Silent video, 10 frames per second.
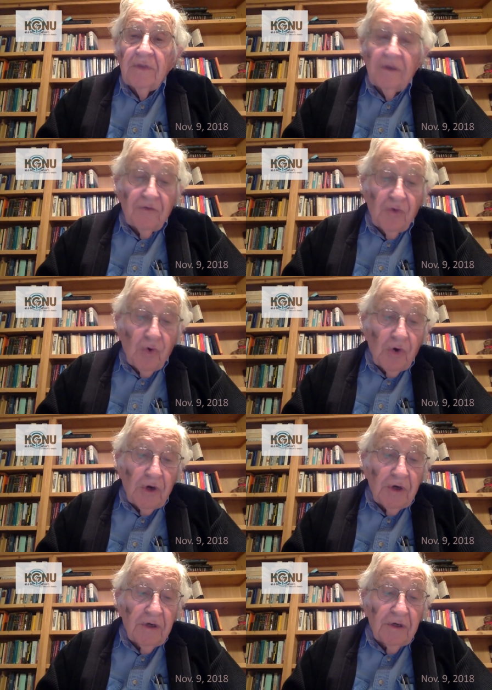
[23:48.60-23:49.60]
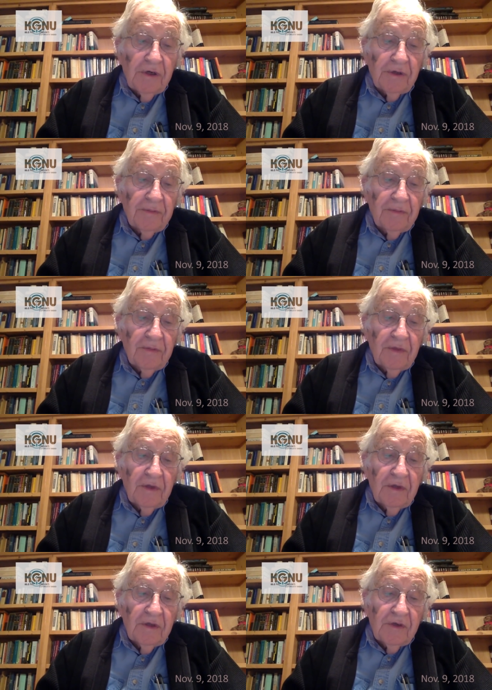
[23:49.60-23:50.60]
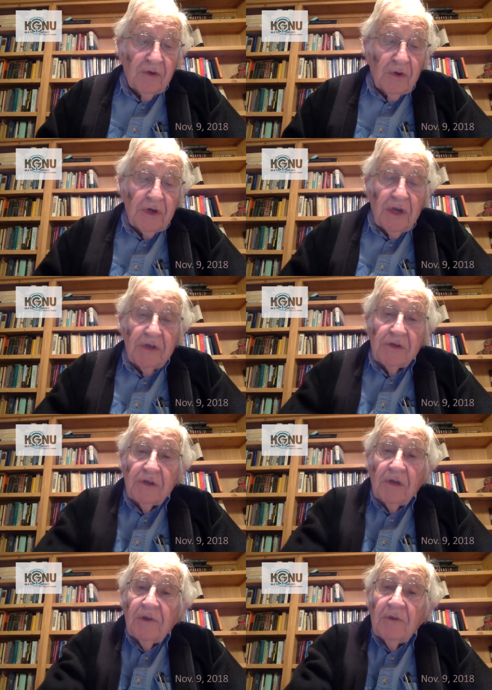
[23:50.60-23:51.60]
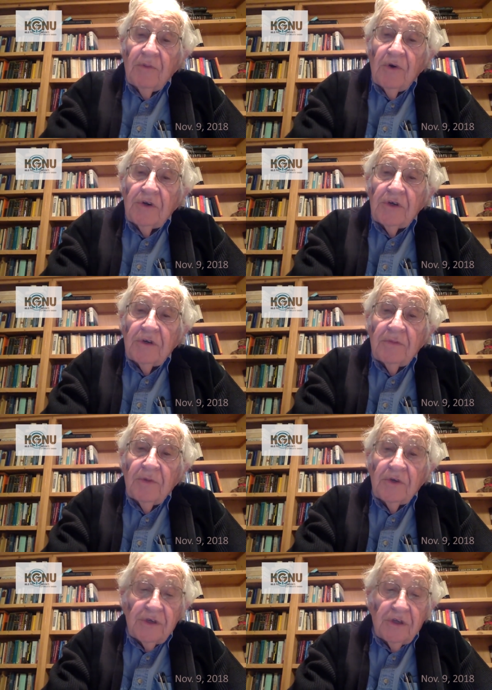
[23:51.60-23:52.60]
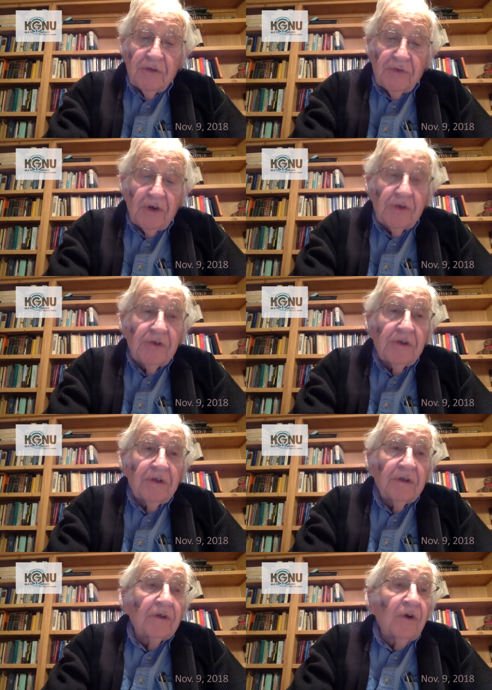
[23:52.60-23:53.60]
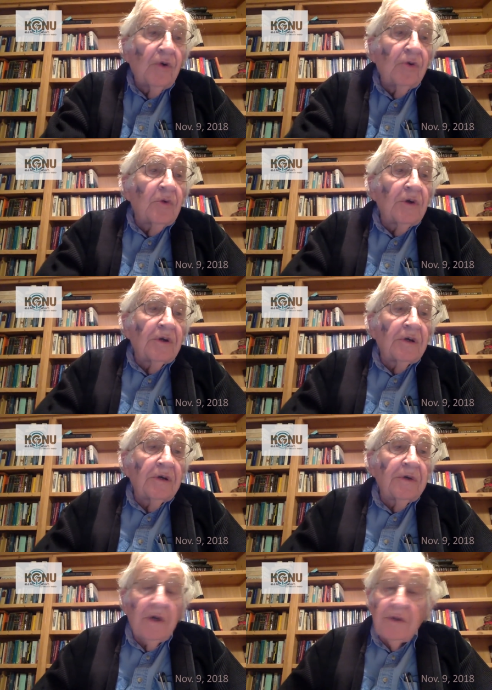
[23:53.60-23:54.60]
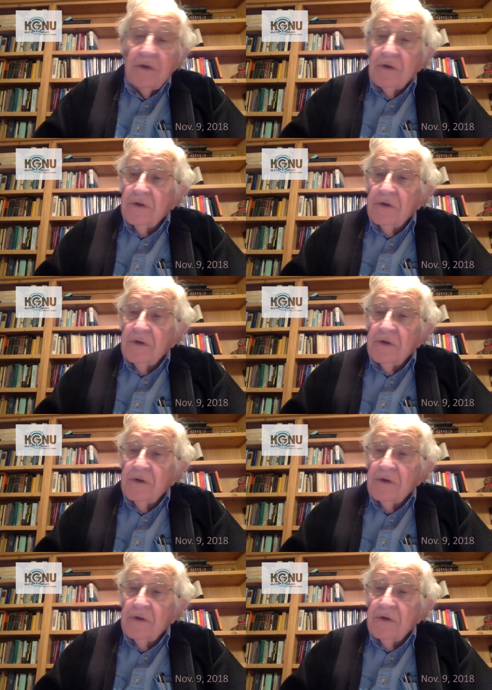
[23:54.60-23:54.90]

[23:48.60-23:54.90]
Ford, George H.W. Bush, Bush the First, Goldwater, and others.